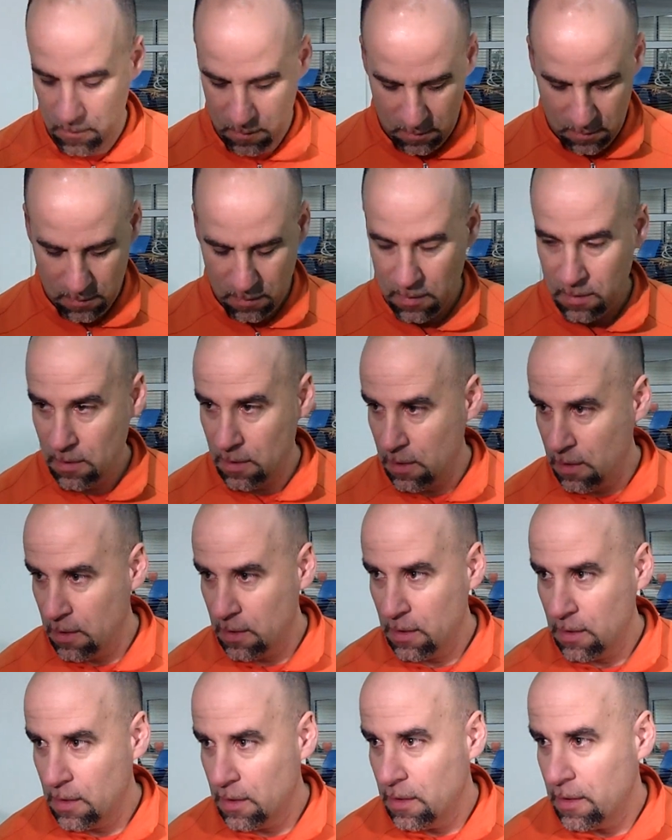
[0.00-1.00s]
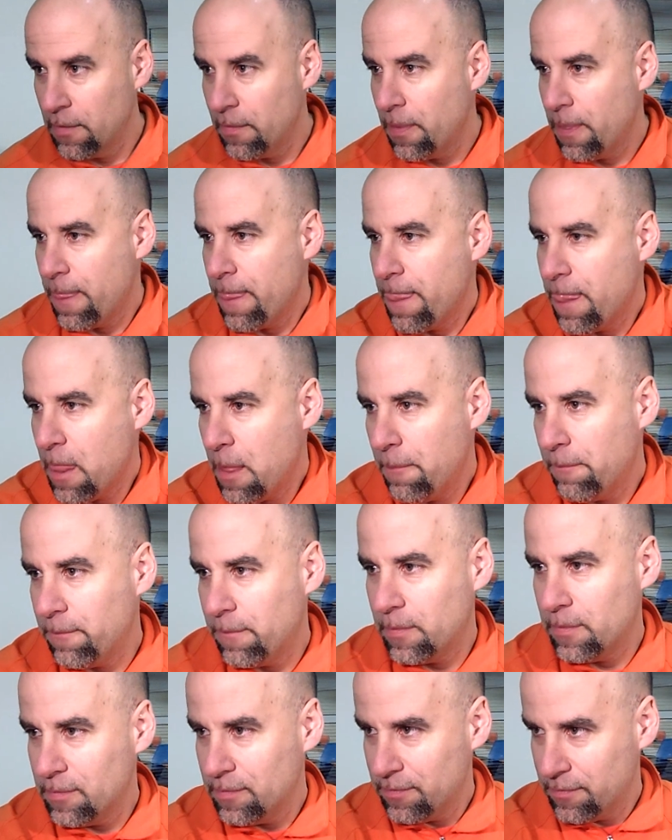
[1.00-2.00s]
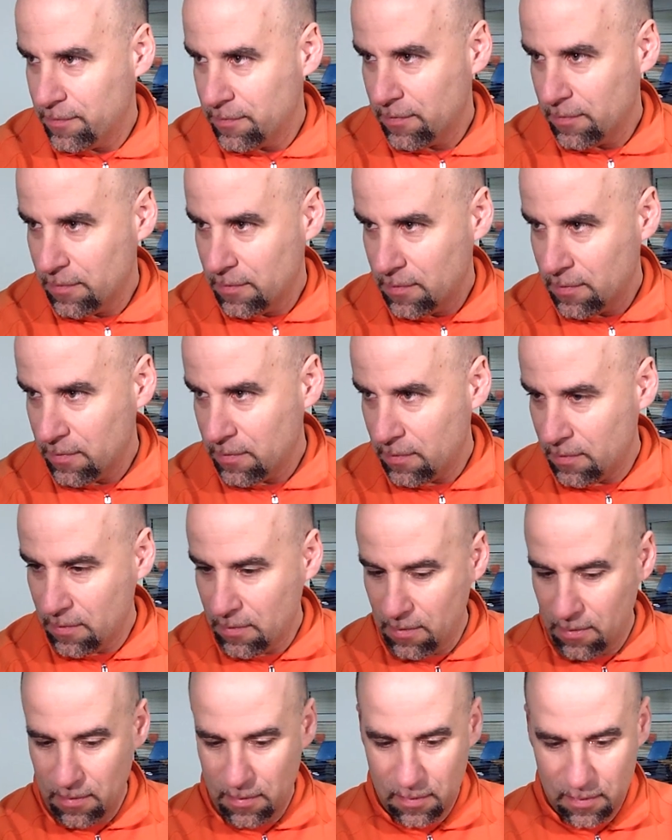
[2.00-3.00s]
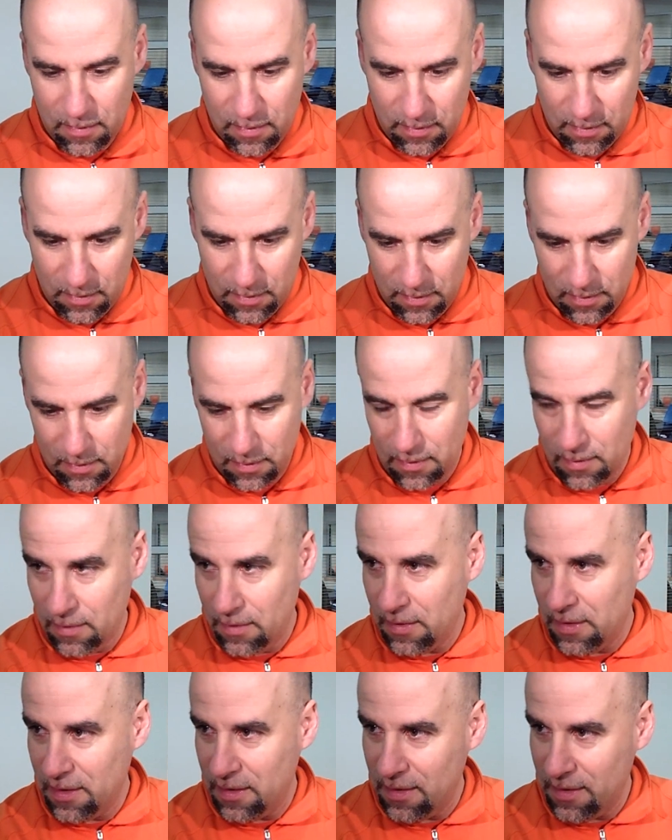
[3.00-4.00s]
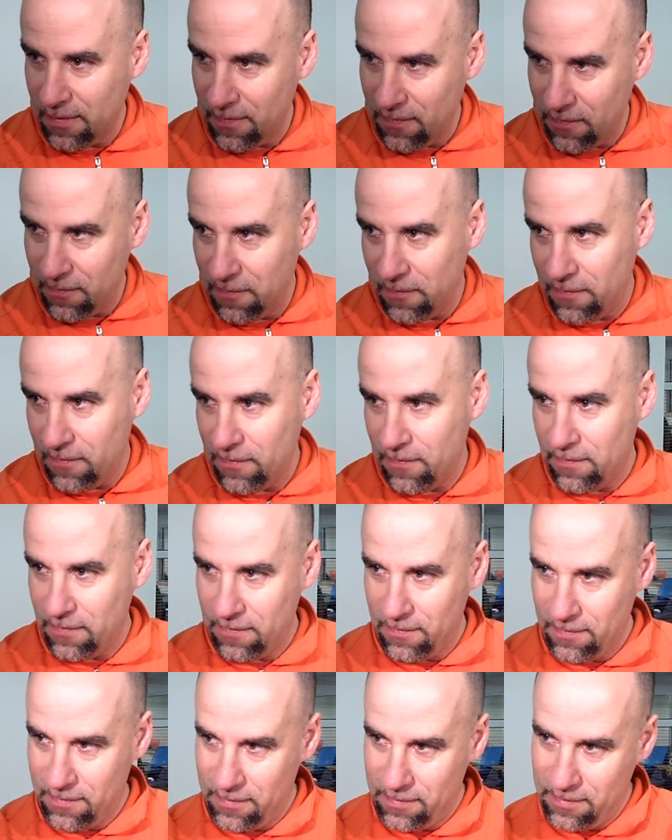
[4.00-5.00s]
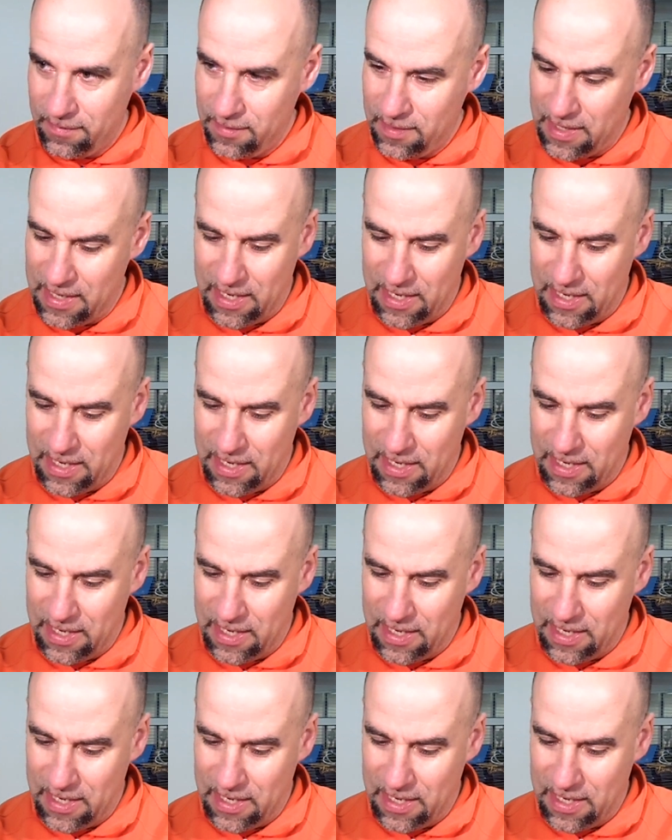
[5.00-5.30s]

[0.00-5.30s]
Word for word: talk about your seniors and, and what they've kind of meant to this program and how it's kind of coming to an end uh, come tomorrow.